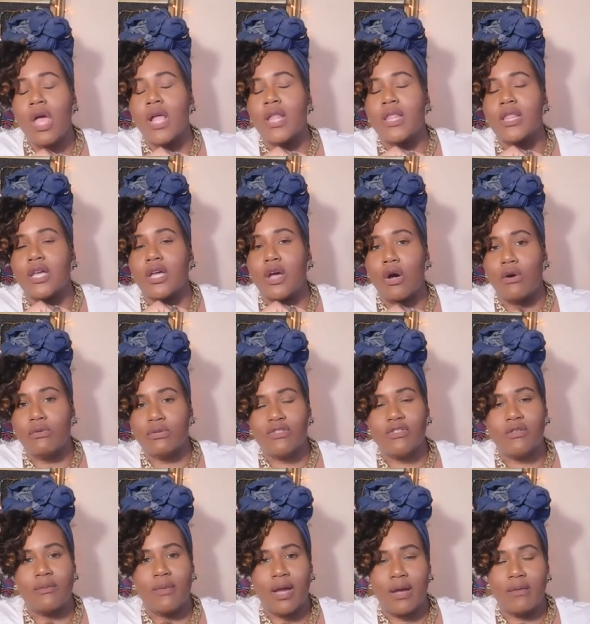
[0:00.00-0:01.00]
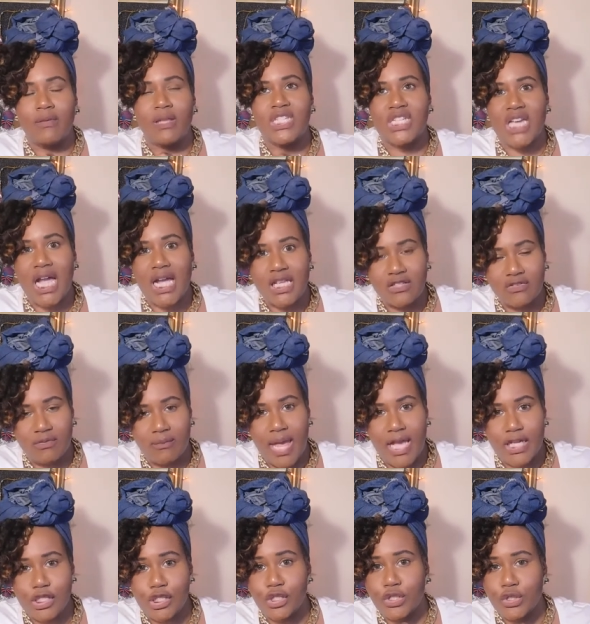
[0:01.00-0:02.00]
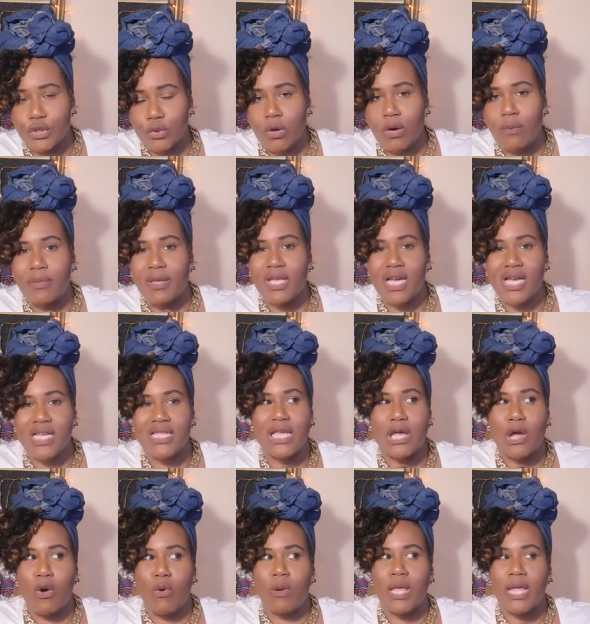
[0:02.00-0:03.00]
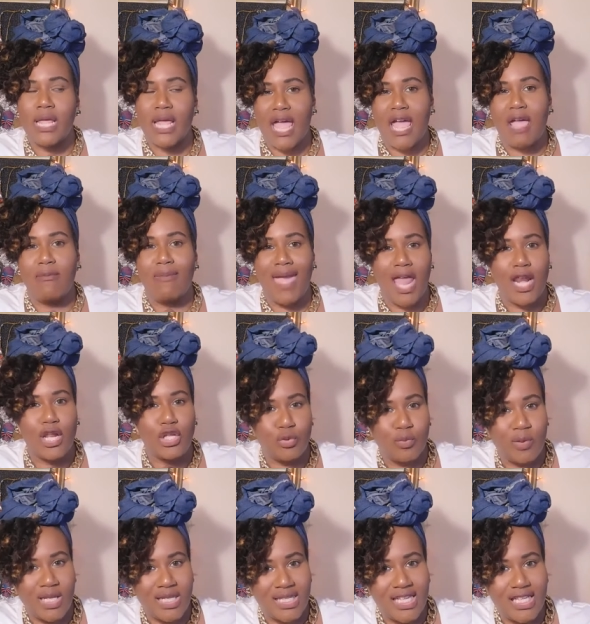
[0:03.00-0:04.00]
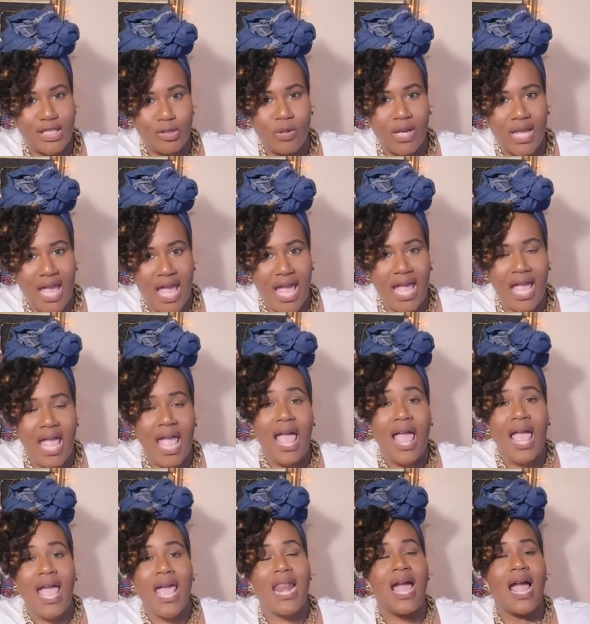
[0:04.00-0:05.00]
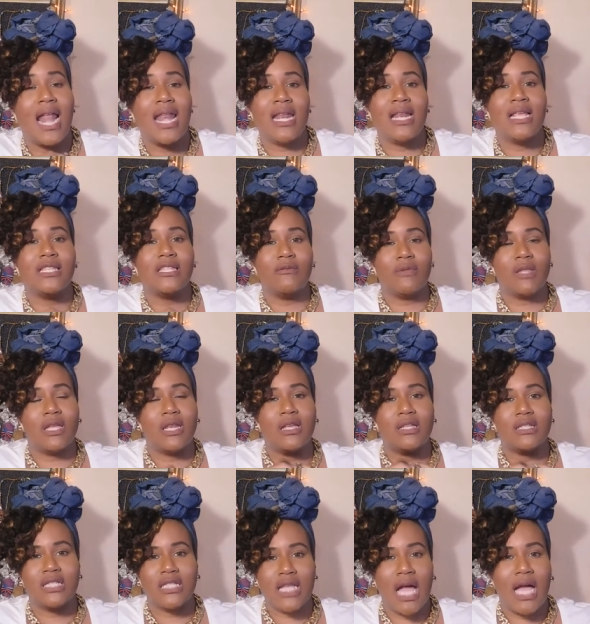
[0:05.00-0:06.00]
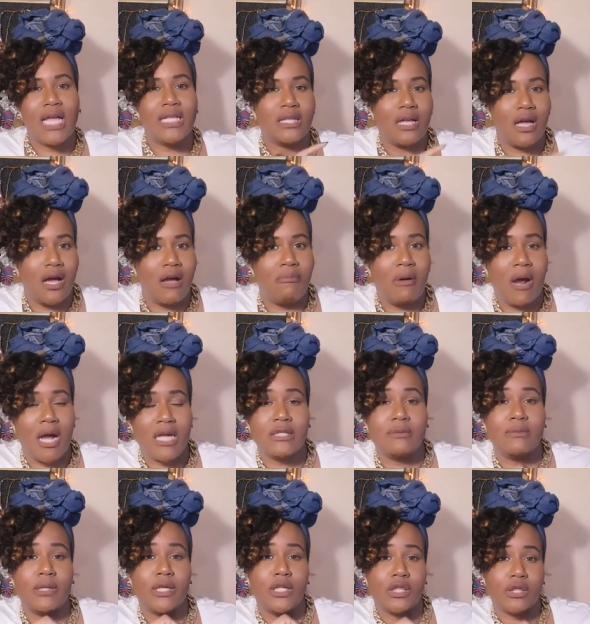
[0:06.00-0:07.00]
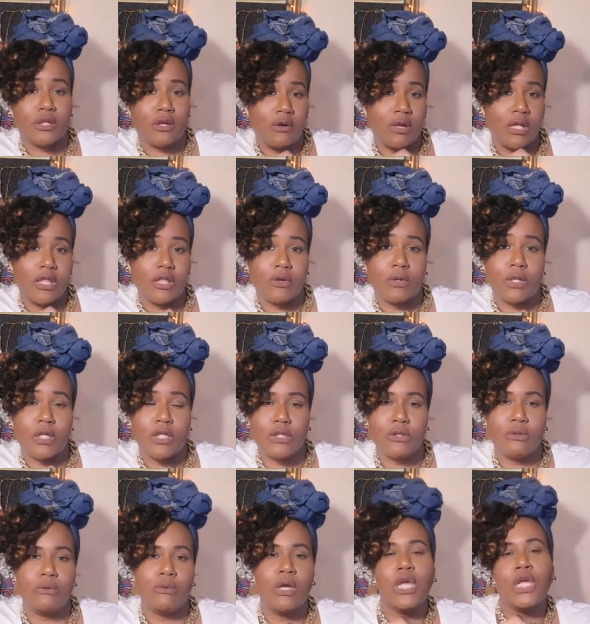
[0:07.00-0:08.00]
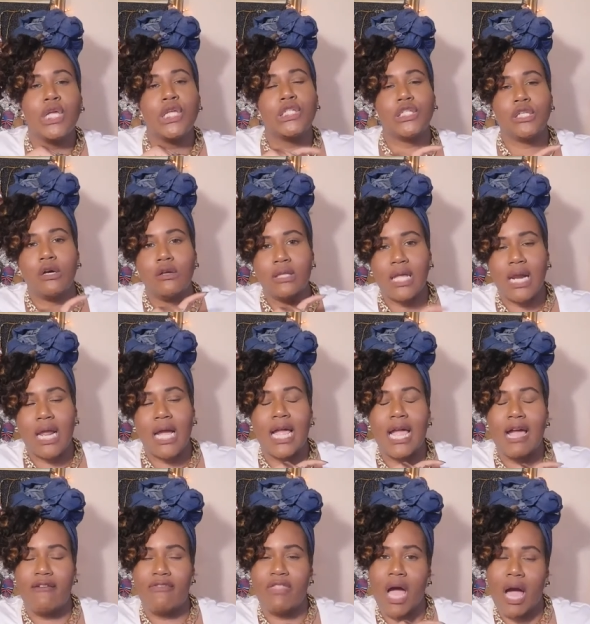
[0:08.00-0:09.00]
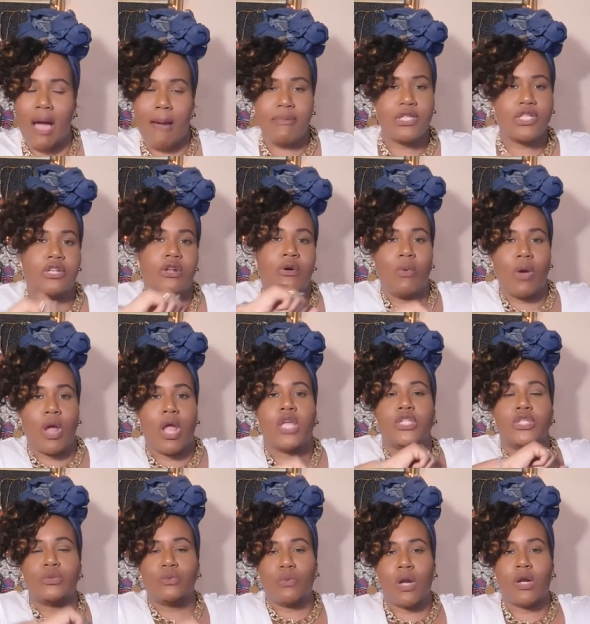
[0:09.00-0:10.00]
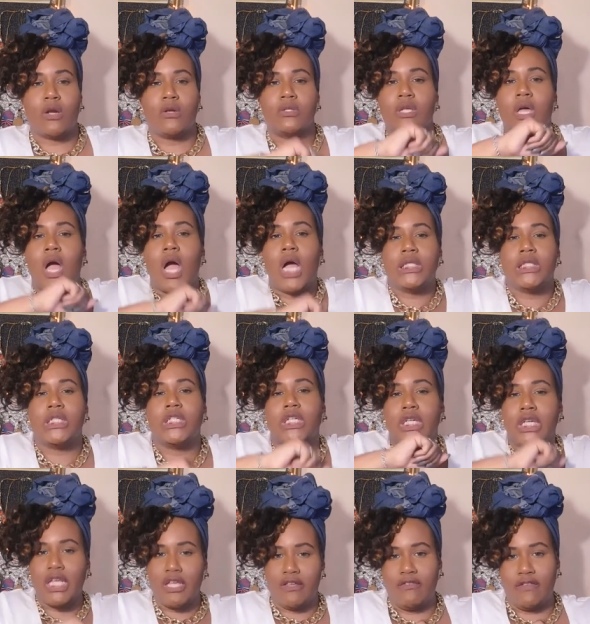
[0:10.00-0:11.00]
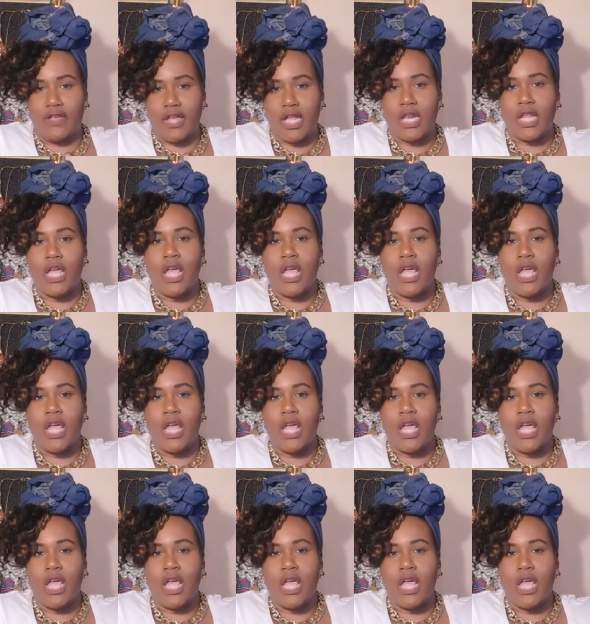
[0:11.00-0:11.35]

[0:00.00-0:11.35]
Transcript: the coats from um, the jackets from Ashley Stewart because they only came at a 26 28 and I needed something a size up possibly a 30 32 so that I could have the option of wearing sweaters underneath it